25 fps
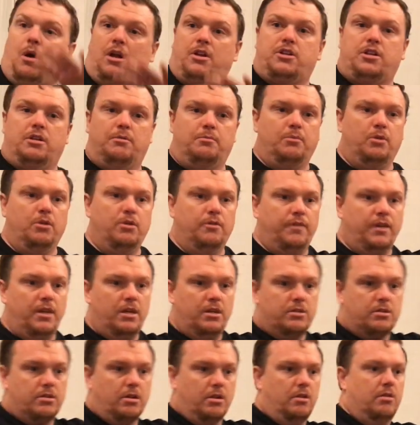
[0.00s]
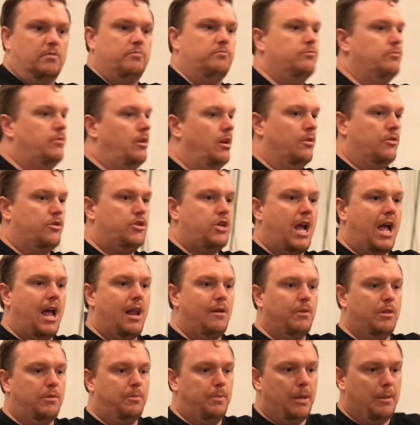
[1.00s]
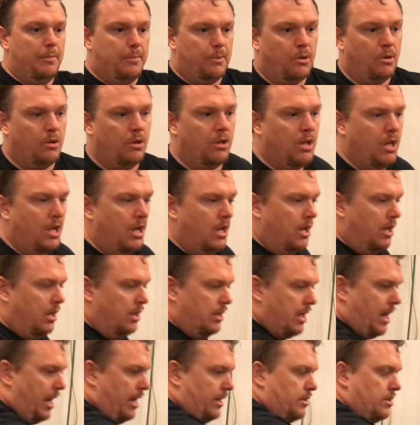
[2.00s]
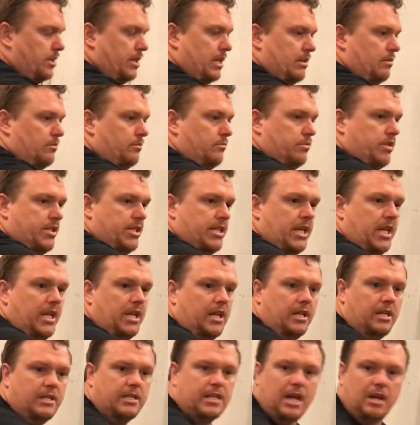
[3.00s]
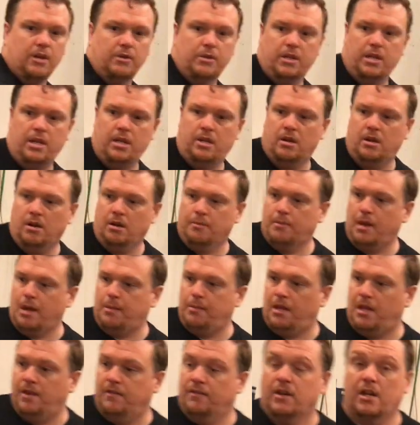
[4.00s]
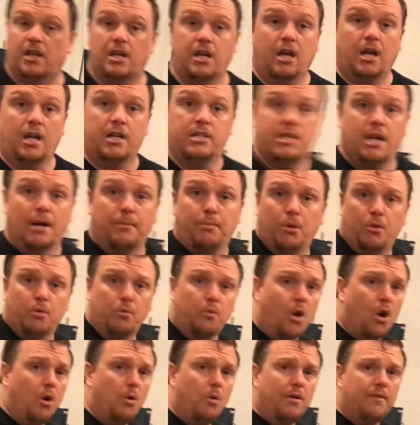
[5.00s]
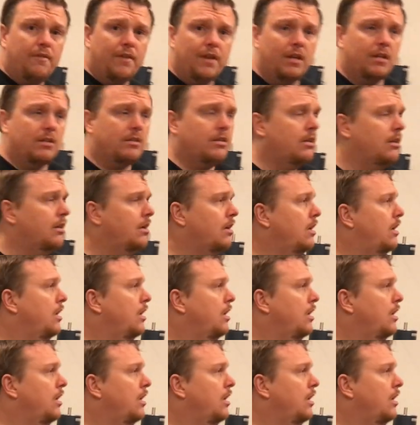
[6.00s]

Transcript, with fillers: watching movies or, you know, chatting with people. Nice seating down here, maybe even a, a double row of it.